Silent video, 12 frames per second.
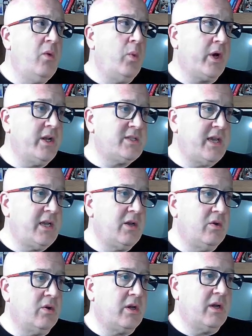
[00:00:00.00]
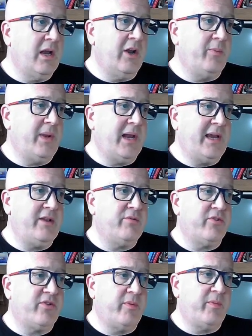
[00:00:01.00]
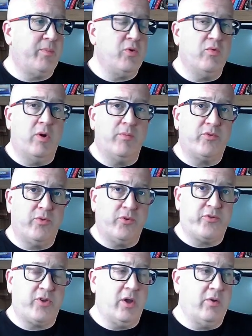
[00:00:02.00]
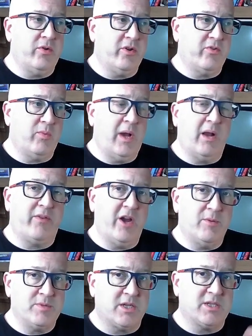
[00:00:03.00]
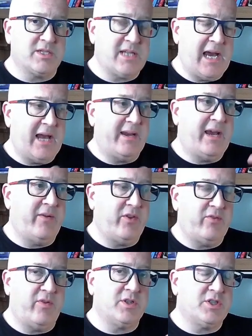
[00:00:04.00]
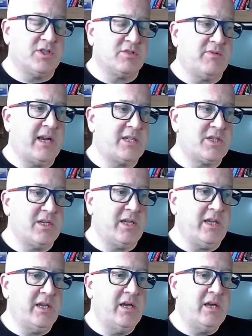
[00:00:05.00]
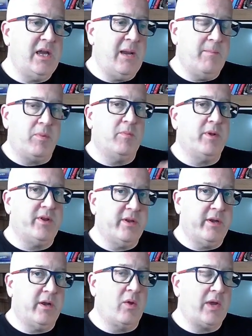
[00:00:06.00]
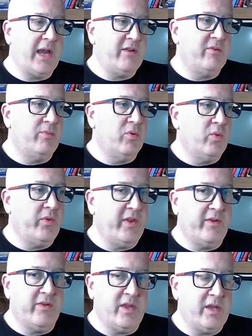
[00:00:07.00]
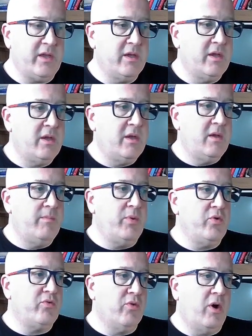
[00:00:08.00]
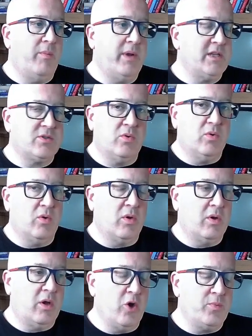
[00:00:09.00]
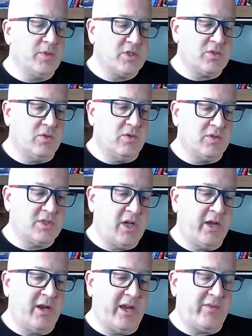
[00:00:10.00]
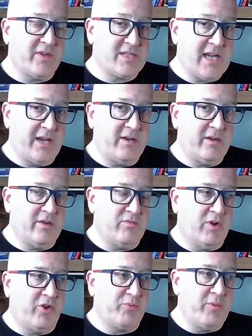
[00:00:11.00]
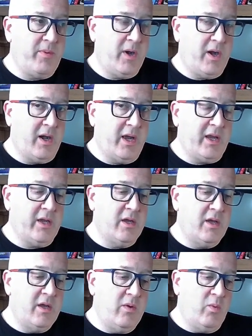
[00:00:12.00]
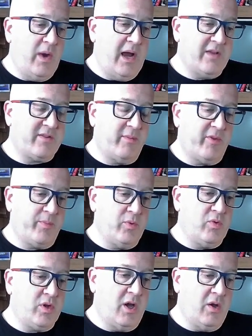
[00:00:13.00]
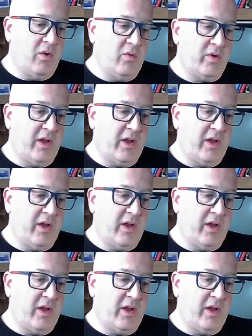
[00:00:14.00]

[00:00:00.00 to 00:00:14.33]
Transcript: We're going to take a look a little bit later at some of the boot ROM source code as well to help us understand how these functions are actually implemented and locatable within the boot ROM, and it's all open source. Unlike the standard Raspberry Pi, where some of the boot code